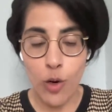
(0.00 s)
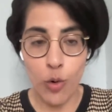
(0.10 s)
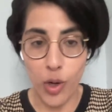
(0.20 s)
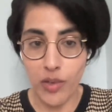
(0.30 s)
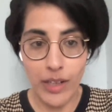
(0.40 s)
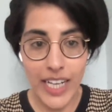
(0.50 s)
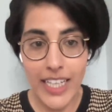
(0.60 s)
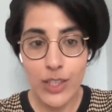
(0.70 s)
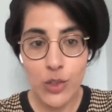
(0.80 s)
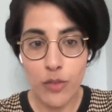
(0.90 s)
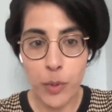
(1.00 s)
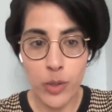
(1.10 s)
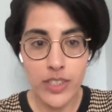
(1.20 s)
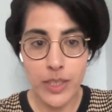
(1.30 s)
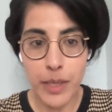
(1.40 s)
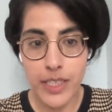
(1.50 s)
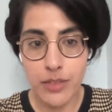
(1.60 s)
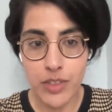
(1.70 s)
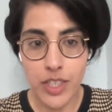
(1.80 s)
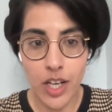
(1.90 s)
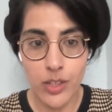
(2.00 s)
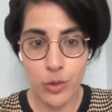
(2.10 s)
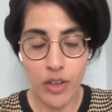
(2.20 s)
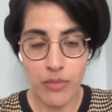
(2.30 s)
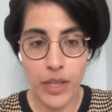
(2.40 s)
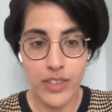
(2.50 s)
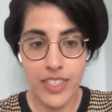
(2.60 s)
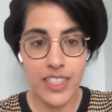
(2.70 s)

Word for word: or around any sort of policymakers for the last 12 months,